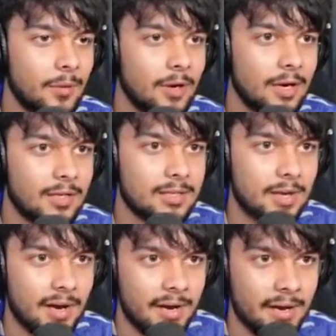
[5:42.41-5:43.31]

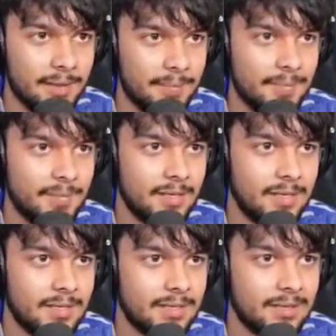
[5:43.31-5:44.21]
works. Okay.
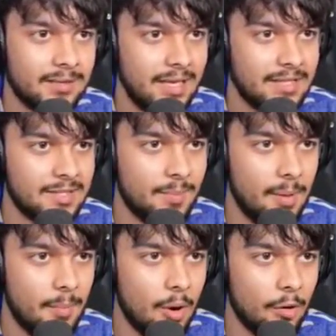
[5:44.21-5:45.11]
That's a
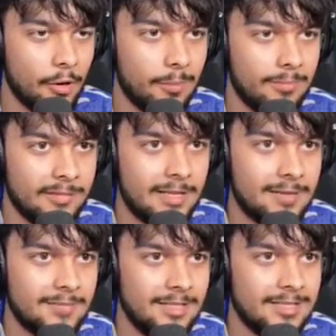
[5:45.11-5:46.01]
bit boring.
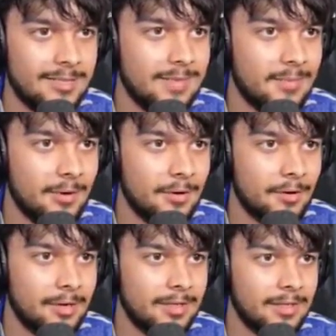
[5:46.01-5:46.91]
Yeah, that's a bit
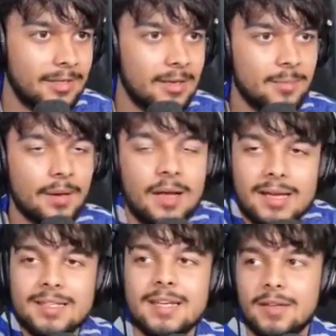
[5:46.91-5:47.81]
boring. But
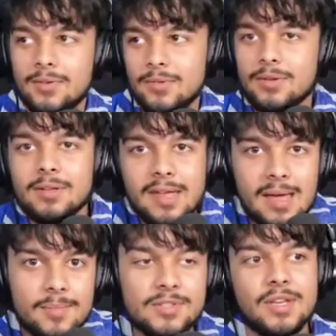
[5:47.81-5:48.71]
like I said,
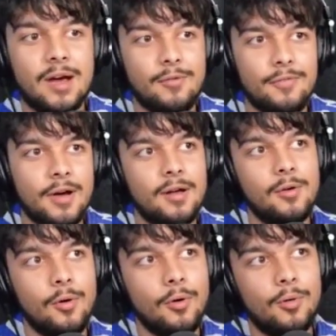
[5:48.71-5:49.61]
game is an alpha
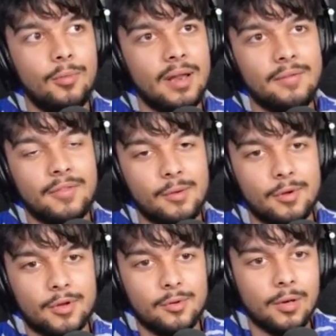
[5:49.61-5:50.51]
or whatever they
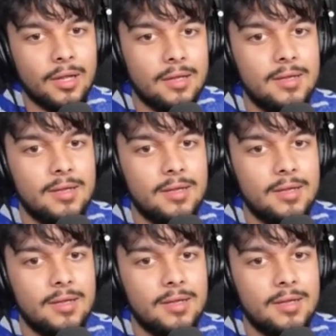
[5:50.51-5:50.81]
want to call it.